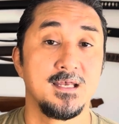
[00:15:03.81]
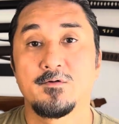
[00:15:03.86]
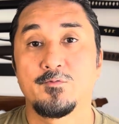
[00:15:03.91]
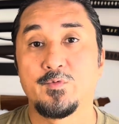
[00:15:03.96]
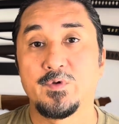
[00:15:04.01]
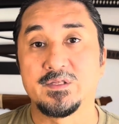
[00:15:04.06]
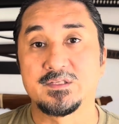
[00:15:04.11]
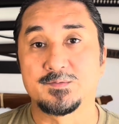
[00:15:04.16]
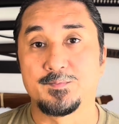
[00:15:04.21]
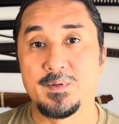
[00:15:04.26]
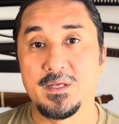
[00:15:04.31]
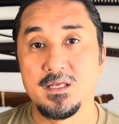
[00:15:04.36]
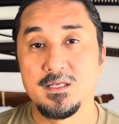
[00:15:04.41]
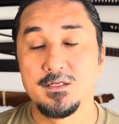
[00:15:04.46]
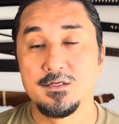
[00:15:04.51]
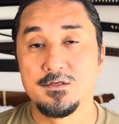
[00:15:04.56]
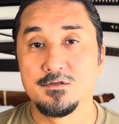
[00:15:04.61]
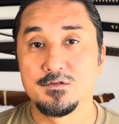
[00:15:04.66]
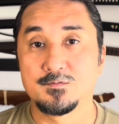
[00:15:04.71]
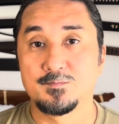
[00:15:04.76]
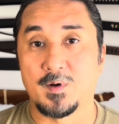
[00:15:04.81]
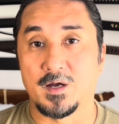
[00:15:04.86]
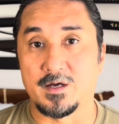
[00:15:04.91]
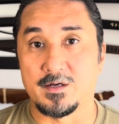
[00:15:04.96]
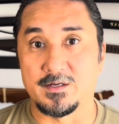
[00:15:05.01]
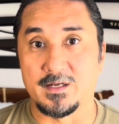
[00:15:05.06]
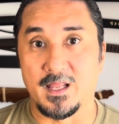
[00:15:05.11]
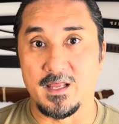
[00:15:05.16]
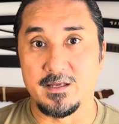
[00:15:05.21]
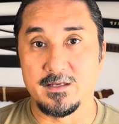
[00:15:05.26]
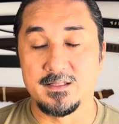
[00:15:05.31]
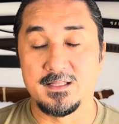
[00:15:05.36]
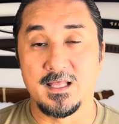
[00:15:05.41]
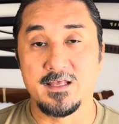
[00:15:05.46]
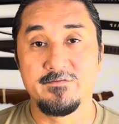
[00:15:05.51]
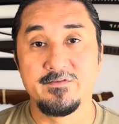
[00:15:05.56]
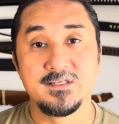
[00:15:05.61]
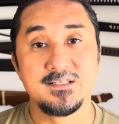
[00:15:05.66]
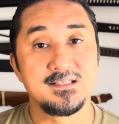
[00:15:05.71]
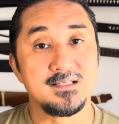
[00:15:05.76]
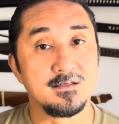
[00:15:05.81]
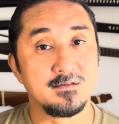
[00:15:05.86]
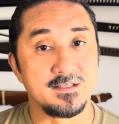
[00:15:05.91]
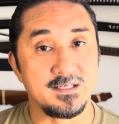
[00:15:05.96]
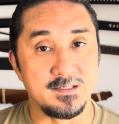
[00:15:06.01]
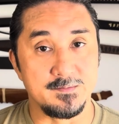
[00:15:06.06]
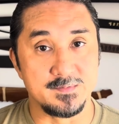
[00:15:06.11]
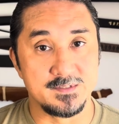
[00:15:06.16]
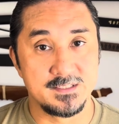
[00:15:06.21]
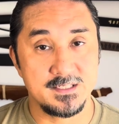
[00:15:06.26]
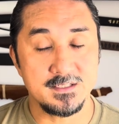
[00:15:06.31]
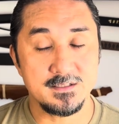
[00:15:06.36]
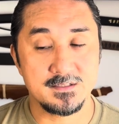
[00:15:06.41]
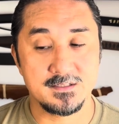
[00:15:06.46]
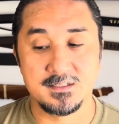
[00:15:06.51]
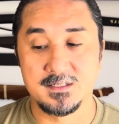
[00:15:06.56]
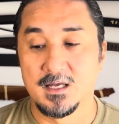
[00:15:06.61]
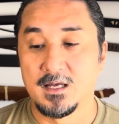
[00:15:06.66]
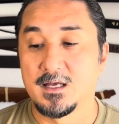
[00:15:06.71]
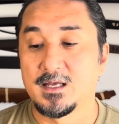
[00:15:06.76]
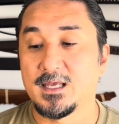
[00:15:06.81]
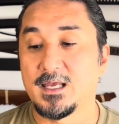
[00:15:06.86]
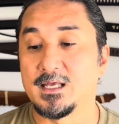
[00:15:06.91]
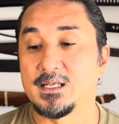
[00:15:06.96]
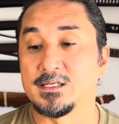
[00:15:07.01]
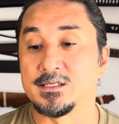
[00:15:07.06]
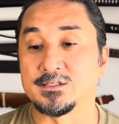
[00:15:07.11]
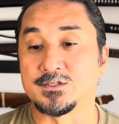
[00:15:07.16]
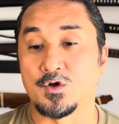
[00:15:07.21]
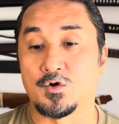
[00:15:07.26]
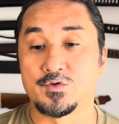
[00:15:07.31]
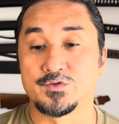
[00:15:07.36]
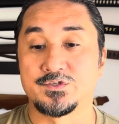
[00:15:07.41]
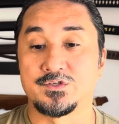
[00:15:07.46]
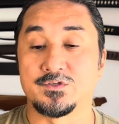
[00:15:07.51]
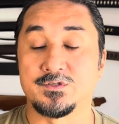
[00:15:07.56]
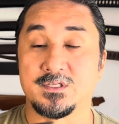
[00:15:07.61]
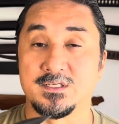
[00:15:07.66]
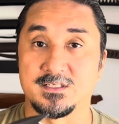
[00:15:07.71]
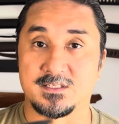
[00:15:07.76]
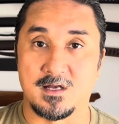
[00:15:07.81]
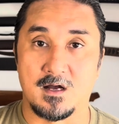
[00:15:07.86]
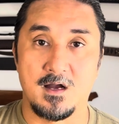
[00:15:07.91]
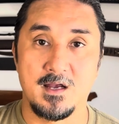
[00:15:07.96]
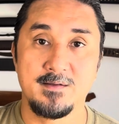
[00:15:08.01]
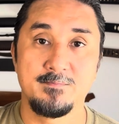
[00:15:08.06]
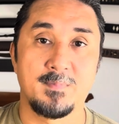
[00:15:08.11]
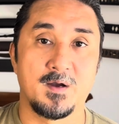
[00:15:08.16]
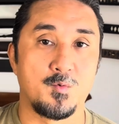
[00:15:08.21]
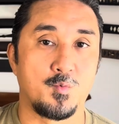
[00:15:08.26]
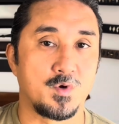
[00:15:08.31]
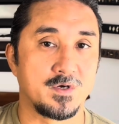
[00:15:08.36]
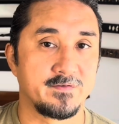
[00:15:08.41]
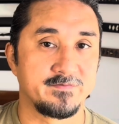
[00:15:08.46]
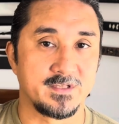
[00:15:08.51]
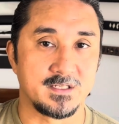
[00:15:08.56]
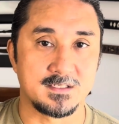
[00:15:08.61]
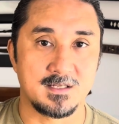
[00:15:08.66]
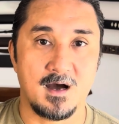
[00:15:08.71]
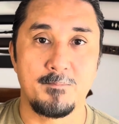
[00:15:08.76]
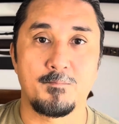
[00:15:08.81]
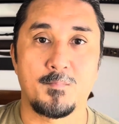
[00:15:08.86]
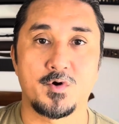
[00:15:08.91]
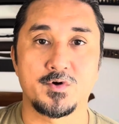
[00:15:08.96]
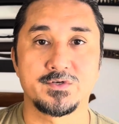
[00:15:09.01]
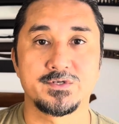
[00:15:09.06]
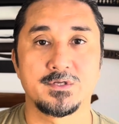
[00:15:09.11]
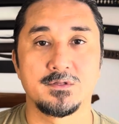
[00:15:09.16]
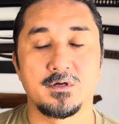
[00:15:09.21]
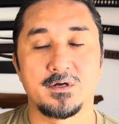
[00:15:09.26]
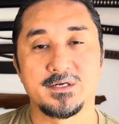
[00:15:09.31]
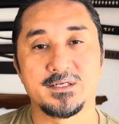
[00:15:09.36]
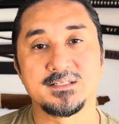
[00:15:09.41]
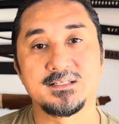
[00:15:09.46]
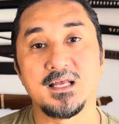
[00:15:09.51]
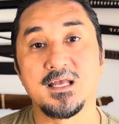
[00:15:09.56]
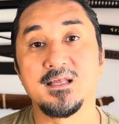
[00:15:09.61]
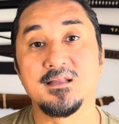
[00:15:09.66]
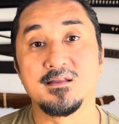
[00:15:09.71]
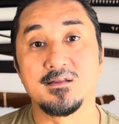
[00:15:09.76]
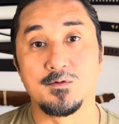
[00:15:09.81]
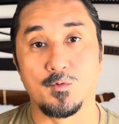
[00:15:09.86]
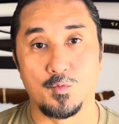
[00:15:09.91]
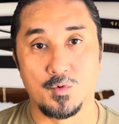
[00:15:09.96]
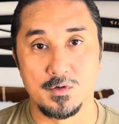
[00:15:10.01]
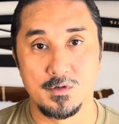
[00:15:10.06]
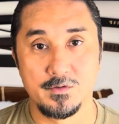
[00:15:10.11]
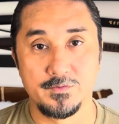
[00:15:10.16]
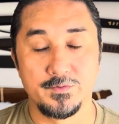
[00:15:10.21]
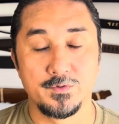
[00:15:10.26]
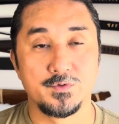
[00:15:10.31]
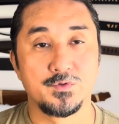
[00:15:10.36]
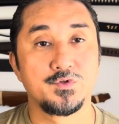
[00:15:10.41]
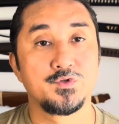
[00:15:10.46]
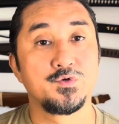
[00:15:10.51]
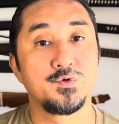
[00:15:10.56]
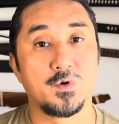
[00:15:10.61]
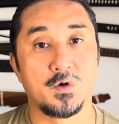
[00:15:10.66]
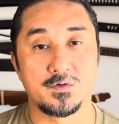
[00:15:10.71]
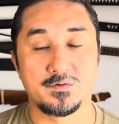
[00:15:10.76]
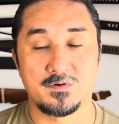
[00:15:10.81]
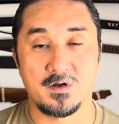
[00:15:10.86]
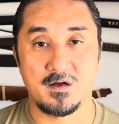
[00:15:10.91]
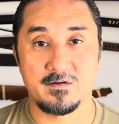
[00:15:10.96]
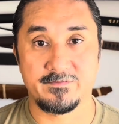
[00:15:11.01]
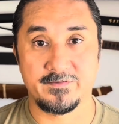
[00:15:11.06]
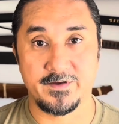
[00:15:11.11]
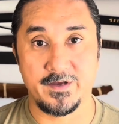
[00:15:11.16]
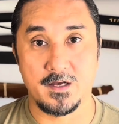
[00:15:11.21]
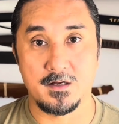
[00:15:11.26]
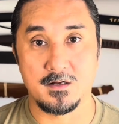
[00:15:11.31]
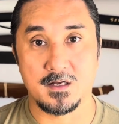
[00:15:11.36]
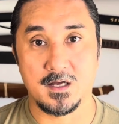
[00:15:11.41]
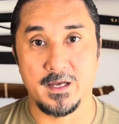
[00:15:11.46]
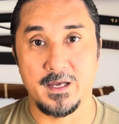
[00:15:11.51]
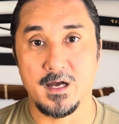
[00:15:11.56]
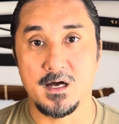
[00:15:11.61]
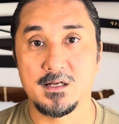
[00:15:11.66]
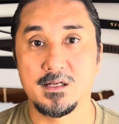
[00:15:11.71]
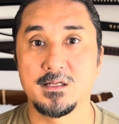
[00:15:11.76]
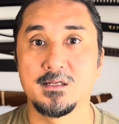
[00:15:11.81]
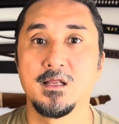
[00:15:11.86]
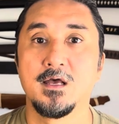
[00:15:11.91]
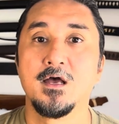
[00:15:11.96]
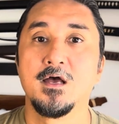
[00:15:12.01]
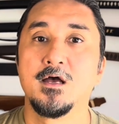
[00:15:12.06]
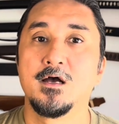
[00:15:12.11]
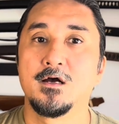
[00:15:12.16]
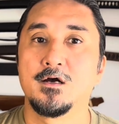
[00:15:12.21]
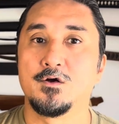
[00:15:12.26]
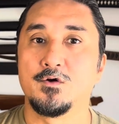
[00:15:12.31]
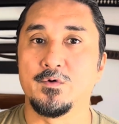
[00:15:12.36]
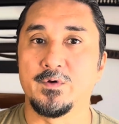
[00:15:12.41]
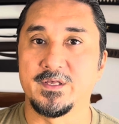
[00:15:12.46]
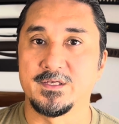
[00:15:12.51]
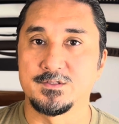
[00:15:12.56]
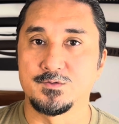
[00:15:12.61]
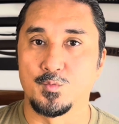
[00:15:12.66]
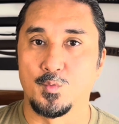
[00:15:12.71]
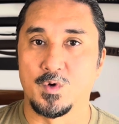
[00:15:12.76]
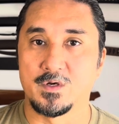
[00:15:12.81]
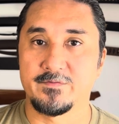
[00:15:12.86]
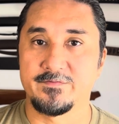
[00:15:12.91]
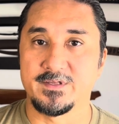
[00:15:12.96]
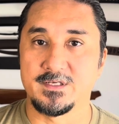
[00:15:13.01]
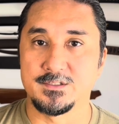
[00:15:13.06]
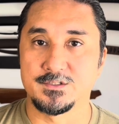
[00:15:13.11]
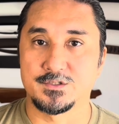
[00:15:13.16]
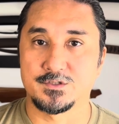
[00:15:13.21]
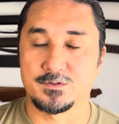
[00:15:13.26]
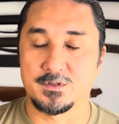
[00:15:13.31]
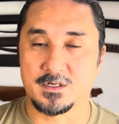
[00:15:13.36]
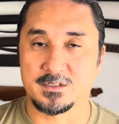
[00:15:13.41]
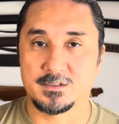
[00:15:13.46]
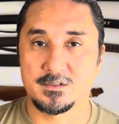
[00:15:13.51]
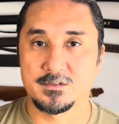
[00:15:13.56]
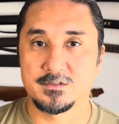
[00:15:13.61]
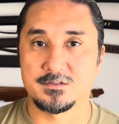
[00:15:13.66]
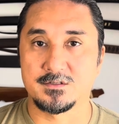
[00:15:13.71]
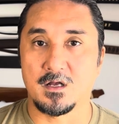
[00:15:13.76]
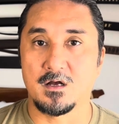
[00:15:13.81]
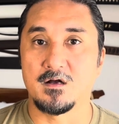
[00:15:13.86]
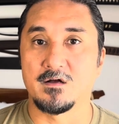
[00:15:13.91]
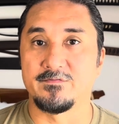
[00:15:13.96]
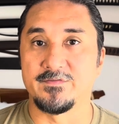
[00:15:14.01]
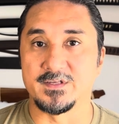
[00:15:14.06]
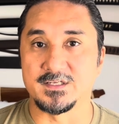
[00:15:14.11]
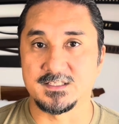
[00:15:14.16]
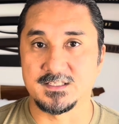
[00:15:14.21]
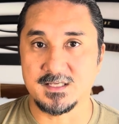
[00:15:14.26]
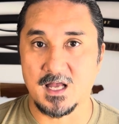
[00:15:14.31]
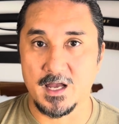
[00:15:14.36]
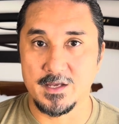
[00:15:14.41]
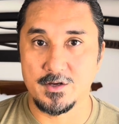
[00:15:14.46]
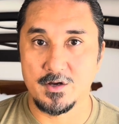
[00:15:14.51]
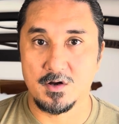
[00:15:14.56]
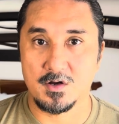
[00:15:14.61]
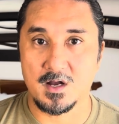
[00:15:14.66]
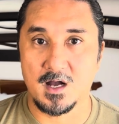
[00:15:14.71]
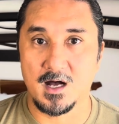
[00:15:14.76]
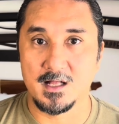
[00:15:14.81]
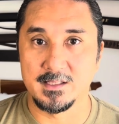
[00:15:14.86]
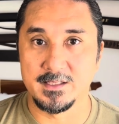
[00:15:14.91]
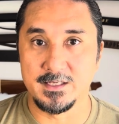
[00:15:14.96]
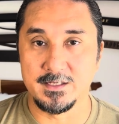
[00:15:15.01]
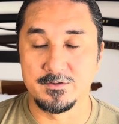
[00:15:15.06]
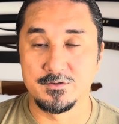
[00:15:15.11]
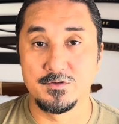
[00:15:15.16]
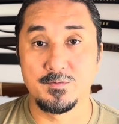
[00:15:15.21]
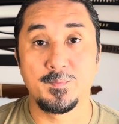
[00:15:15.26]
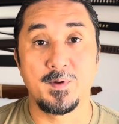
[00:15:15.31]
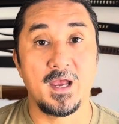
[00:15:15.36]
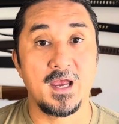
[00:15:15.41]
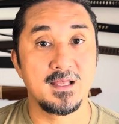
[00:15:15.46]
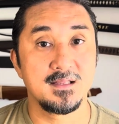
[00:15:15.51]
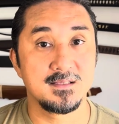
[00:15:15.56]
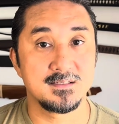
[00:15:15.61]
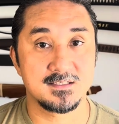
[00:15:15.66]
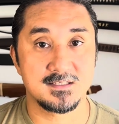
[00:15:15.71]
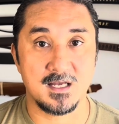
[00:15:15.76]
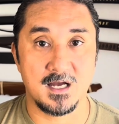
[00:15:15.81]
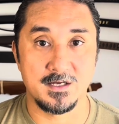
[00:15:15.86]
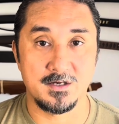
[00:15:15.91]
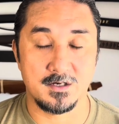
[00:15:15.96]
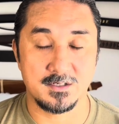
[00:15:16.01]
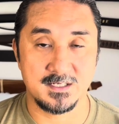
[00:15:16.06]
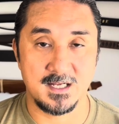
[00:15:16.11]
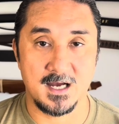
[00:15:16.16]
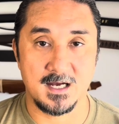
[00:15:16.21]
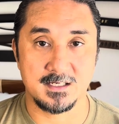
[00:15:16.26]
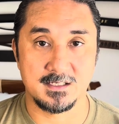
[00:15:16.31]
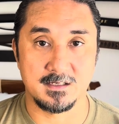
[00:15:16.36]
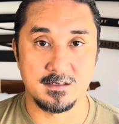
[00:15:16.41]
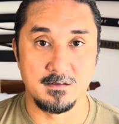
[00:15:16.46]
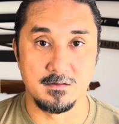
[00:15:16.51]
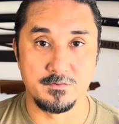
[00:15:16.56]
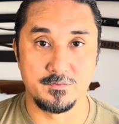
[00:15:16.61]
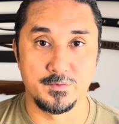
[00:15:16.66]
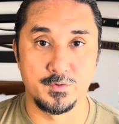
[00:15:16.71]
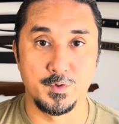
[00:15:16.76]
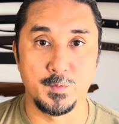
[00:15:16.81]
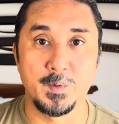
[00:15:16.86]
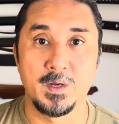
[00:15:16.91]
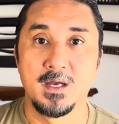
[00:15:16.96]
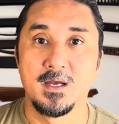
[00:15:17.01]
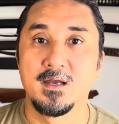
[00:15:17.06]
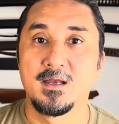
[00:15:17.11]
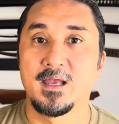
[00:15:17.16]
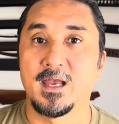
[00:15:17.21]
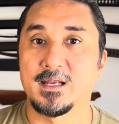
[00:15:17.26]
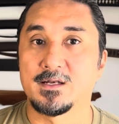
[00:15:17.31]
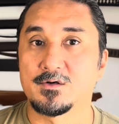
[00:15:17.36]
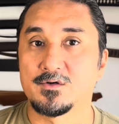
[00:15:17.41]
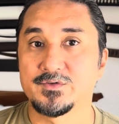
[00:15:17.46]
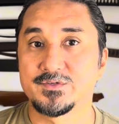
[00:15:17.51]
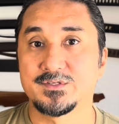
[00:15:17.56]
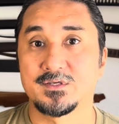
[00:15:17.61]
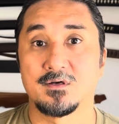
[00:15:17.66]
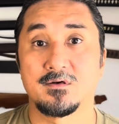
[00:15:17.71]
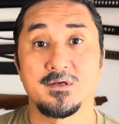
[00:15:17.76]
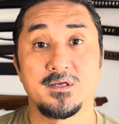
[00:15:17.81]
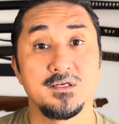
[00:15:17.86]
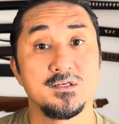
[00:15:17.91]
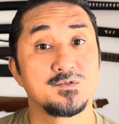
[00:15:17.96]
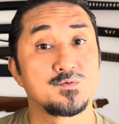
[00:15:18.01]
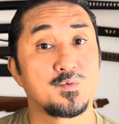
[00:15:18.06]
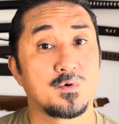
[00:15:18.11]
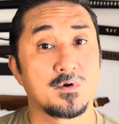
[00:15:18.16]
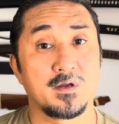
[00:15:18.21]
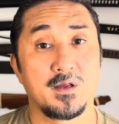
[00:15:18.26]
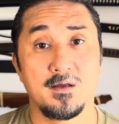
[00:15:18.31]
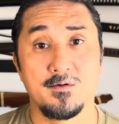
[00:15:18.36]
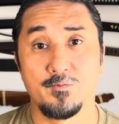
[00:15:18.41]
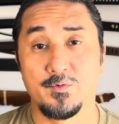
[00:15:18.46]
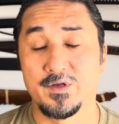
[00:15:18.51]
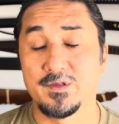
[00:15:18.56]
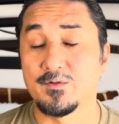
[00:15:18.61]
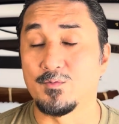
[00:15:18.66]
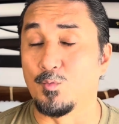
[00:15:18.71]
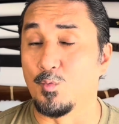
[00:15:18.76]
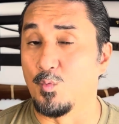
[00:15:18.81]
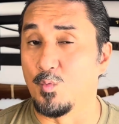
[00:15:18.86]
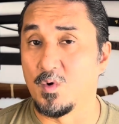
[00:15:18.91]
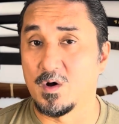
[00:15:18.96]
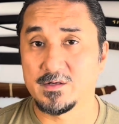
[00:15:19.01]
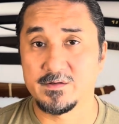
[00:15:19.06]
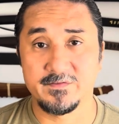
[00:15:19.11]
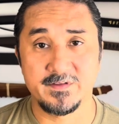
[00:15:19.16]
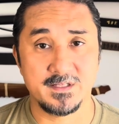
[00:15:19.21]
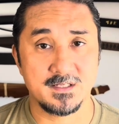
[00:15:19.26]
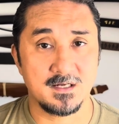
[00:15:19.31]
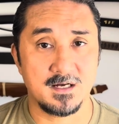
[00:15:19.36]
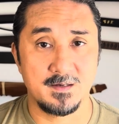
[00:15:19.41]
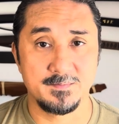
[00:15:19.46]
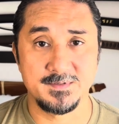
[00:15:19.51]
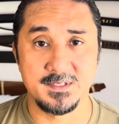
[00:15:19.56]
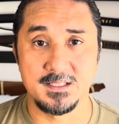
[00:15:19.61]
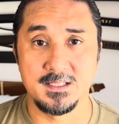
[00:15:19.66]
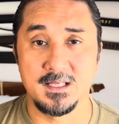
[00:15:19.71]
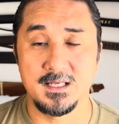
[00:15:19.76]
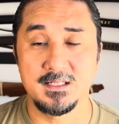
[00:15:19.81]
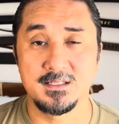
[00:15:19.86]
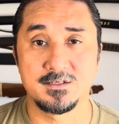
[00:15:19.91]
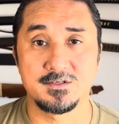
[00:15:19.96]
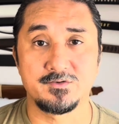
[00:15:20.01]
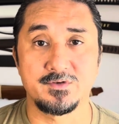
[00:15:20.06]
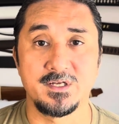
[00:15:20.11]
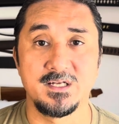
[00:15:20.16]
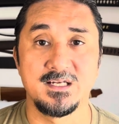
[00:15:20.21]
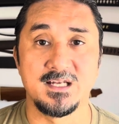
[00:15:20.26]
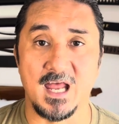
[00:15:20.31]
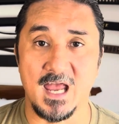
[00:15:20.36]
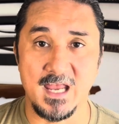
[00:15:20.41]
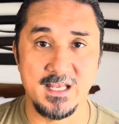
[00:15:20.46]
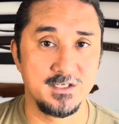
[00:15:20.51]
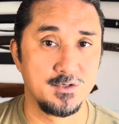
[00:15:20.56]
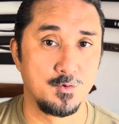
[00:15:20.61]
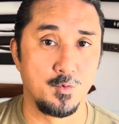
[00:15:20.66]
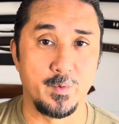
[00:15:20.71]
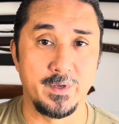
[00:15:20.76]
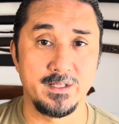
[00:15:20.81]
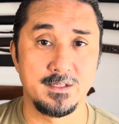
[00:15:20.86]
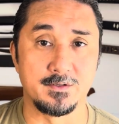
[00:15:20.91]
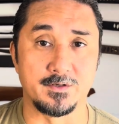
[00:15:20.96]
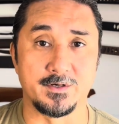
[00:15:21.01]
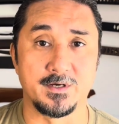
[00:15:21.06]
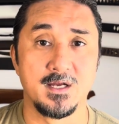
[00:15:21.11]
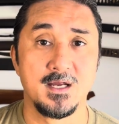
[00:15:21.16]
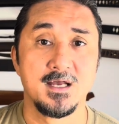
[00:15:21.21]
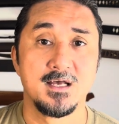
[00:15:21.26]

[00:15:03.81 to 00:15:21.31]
It's being used by our Navy SEAL Team 6. It is also designed by one of the top martial artists in the world, Tuhon Raphael Kayanan, who is one of the instructors of the SIOC Kali group and the SIOC Tactical group. And also he is working with one of the tops in the industry, Daniel Winkler.